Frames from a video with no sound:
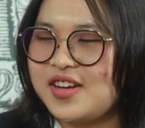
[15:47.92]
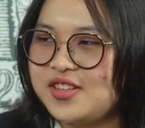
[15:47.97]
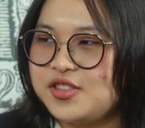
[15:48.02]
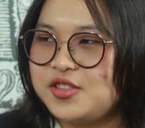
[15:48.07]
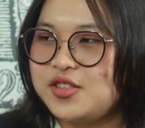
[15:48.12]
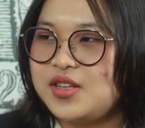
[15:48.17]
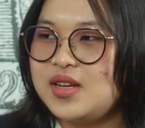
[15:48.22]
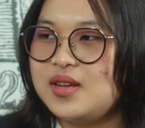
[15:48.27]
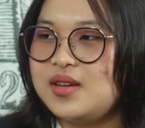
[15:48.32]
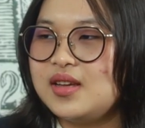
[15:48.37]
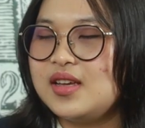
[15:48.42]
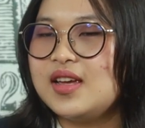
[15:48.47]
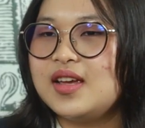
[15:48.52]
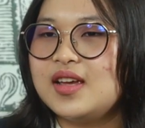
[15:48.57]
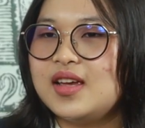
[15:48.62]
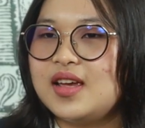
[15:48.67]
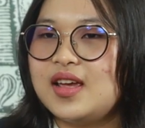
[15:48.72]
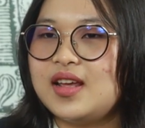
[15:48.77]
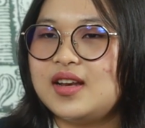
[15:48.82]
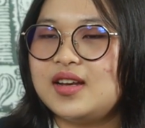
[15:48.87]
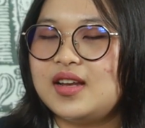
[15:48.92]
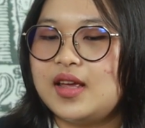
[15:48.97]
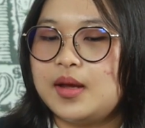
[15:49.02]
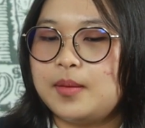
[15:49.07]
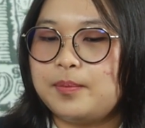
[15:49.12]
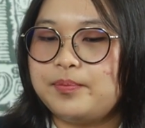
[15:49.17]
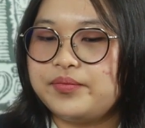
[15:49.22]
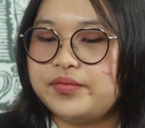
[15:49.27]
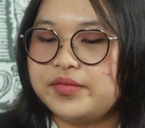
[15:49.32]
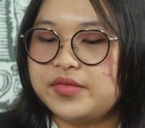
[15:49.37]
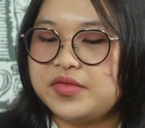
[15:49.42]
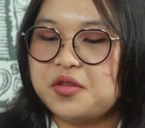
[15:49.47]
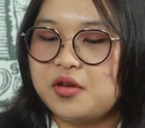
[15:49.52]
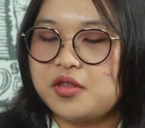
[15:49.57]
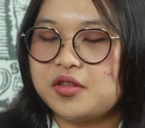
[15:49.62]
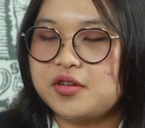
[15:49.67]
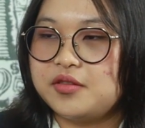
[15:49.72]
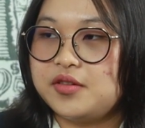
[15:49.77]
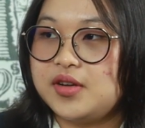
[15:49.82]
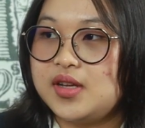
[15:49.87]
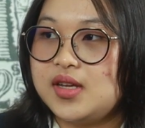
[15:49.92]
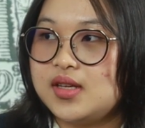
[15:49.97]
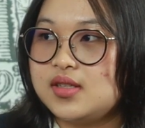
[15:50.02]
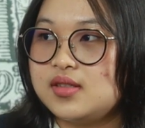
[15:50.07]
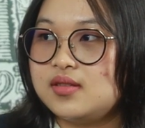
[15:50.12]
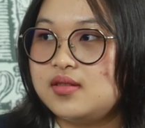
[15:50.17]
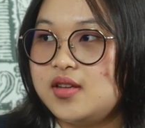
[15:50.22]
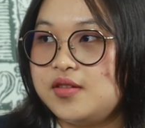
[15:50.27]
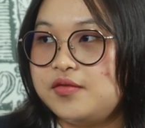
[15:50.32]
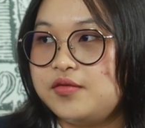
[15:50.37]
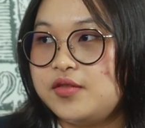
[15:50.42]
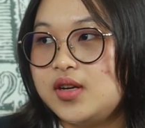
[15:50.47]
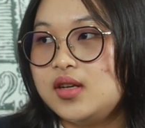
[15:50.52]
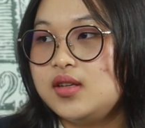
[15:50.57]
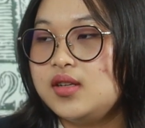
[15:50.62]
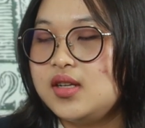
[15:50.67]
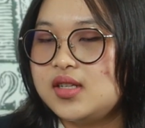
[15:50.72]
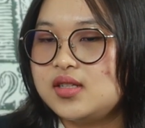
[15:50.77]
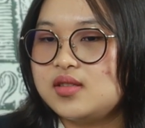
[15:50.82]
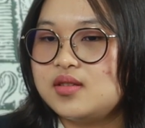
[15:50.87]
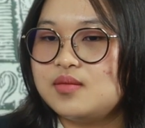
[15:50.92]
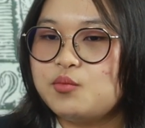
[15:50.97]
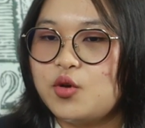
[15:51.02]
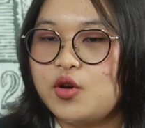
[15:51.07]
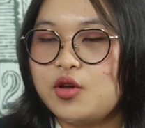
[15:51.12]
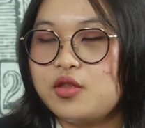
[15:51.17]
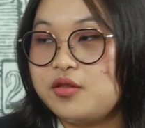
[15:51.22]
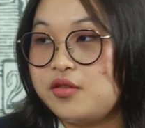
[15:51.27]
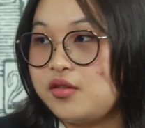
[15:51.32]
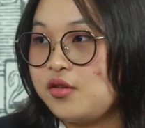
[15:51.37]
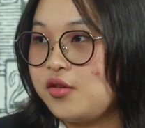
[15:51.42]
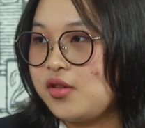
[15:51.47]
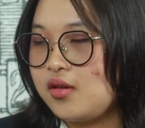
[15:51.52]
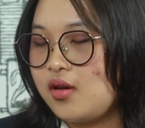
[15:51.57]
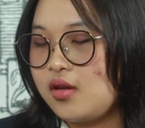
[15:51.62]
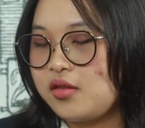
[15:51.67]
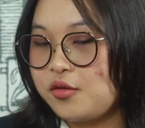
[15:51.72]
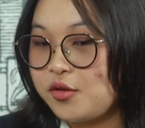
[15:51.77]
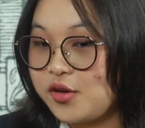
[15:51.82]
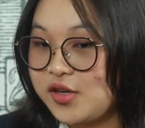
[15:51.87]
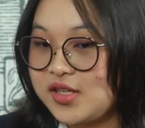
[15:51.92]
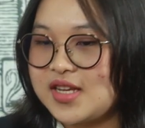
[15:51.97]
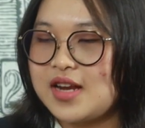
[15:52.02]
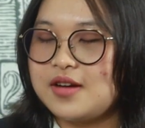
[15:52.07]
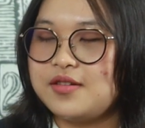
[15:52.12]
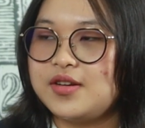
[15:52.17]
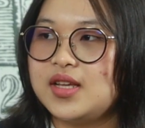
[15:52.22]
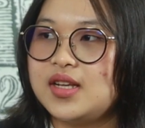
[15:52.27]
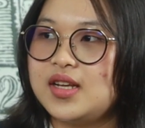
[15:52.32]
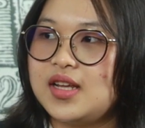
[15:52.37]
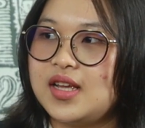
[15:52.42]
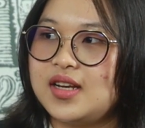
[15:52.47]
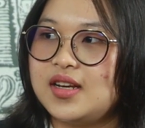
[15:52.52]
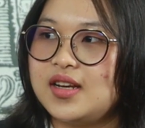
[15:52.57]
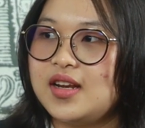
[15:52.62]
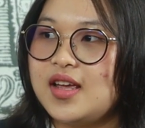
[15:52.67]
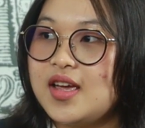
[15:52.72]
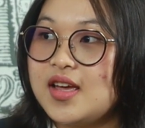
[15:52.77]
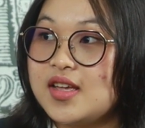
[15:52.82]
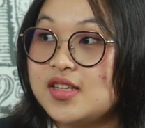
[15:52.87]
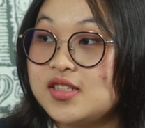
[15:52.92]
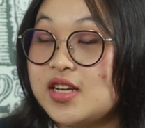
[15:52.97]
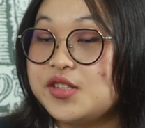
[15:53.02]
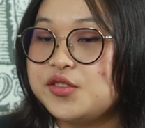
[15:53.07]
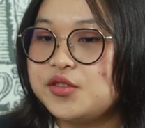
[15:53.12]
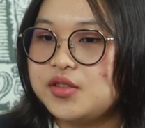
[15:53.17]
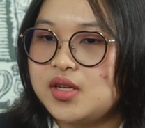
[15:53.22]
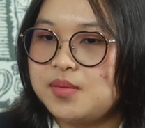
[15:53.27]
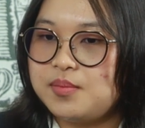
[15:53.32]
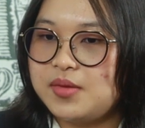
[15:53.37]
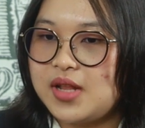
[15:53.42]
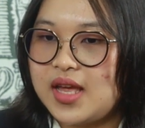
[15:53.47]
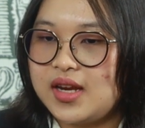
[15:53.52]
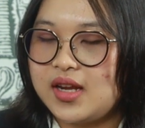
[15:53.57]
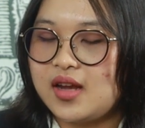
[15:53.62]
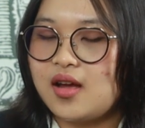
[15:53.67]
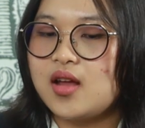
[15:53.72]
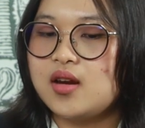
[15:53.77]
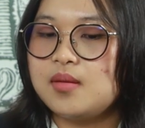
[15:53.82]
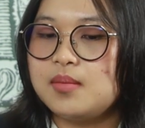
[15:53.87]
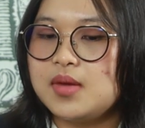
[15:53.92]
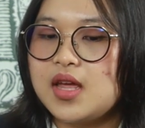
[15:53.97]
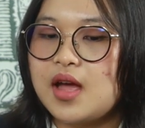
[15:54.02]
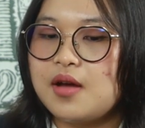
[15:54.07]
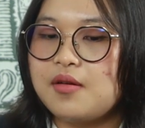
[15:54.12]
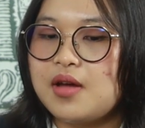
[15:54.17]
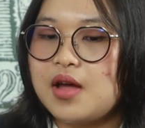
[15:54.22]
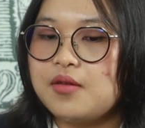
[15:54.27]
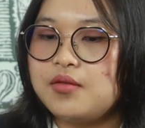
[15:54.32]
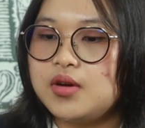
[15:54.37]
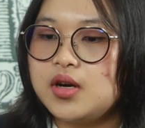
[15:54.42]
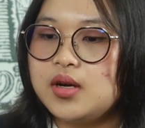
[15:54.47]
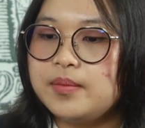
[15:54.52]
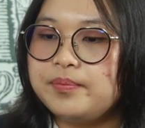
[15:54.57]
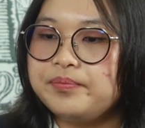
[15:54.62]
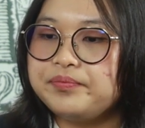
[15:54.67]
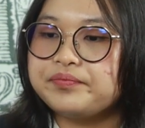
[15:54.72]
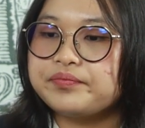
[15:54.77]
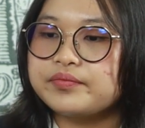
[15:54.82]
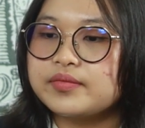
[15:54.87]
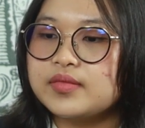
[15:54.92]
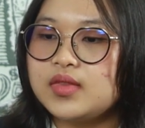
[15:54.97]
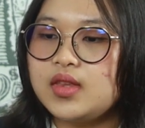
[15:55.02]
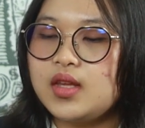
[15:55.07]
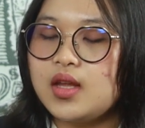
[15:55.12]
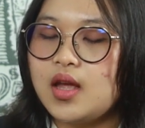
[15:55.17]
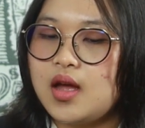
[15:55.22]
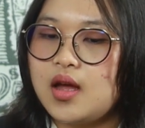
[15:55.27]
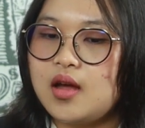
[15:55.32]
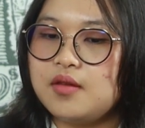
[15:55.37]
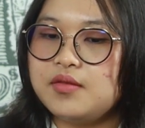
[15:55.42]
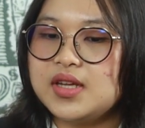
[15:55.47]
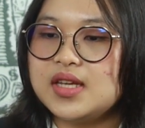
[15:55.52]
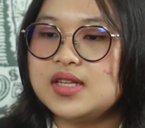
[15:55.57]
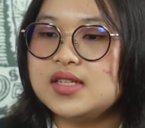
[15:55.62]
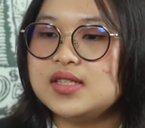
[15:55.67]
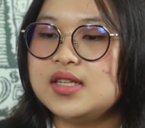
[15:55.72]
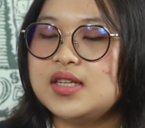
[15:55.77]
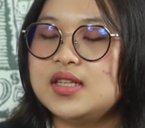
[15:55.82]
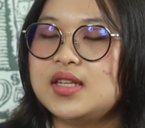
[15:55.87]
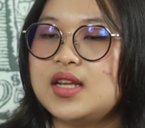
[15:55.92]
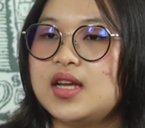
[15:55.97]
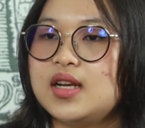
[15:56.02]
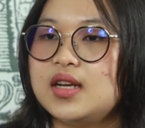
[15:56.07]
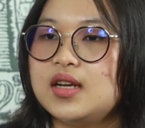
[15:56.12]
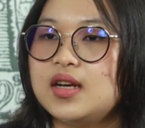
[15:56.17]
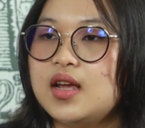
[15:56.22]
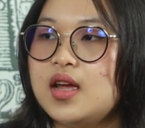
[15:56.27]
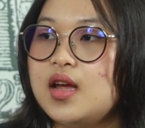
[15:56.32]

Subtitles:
country, and like North Korea is different. It's more authoritarian and centrally planned economy. However, we can see that